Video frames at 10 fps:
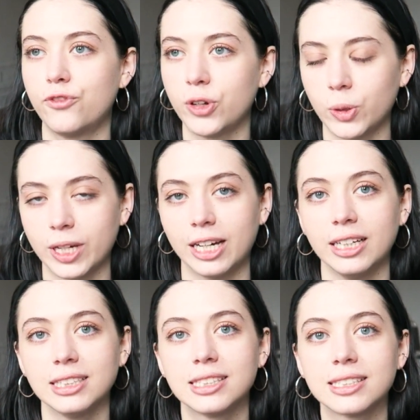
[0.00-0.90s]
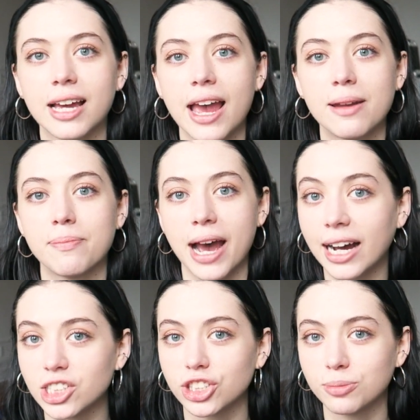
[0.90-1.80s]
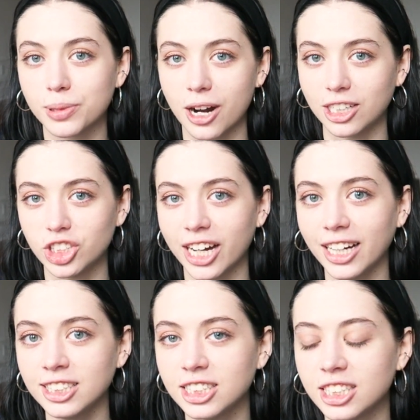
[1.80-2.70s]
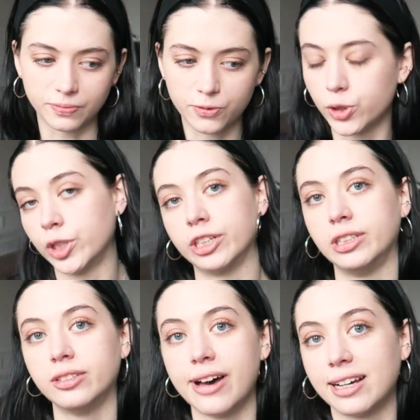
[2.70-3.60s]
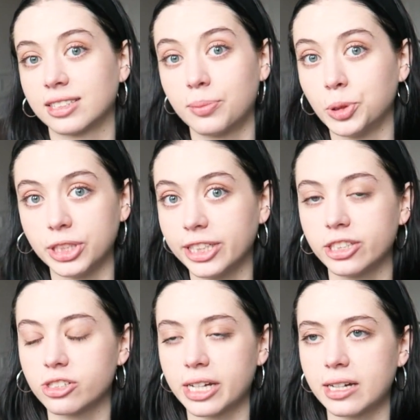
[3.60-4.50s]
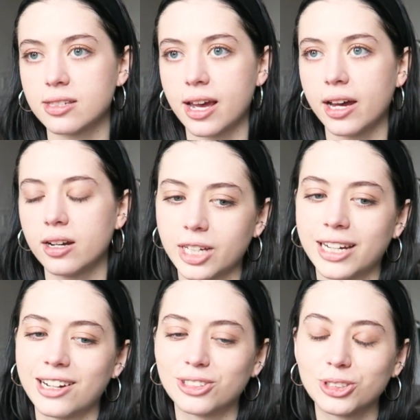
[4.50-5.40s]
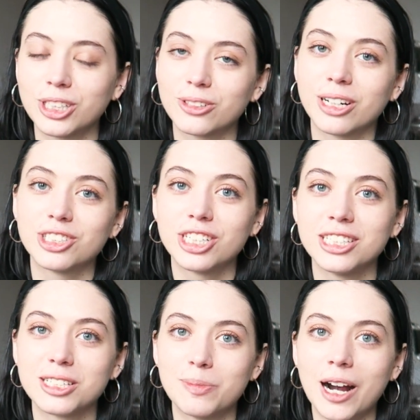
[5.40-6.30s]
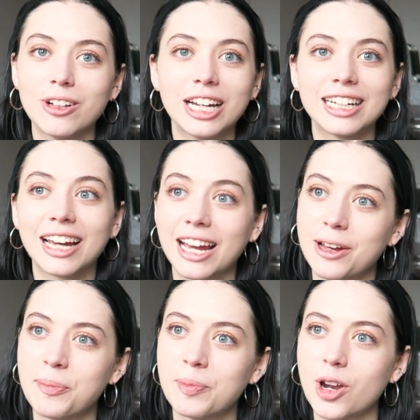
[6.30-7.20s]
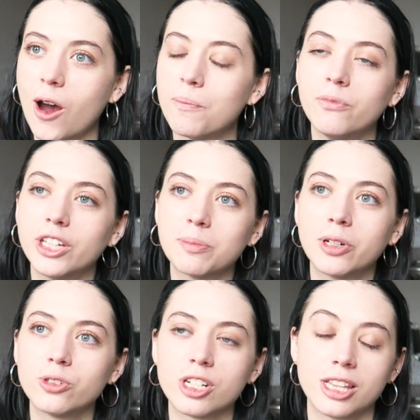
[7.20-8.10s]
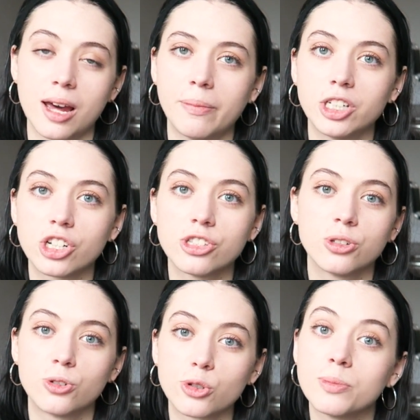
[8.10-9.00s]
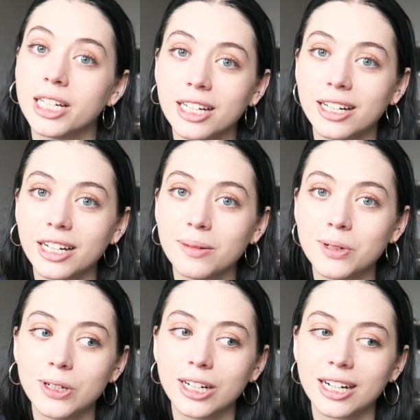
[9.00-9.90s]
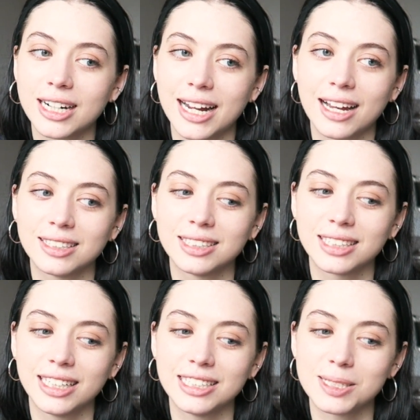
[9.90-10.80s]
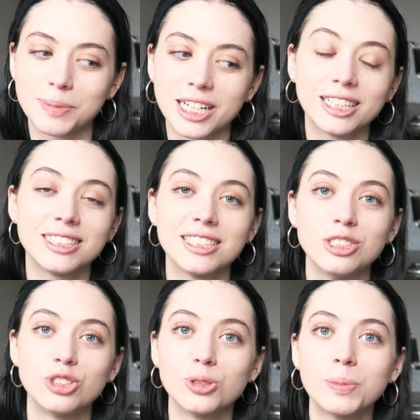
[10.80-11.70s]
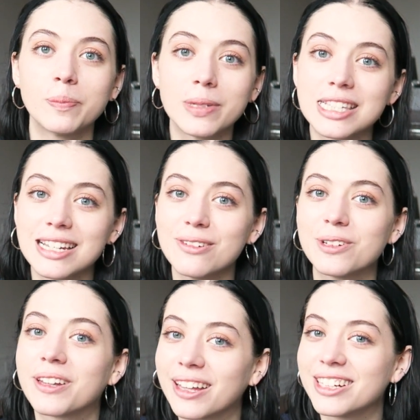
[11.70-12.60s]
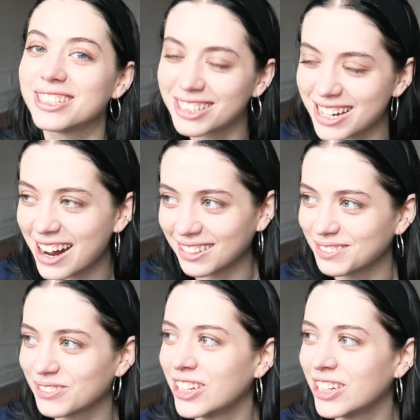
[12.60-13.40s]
focus and passion project for the last couple years, like I said. And I also get questions about like him not really posting that much on social media anymore, and it's because he's super busy with other stuff.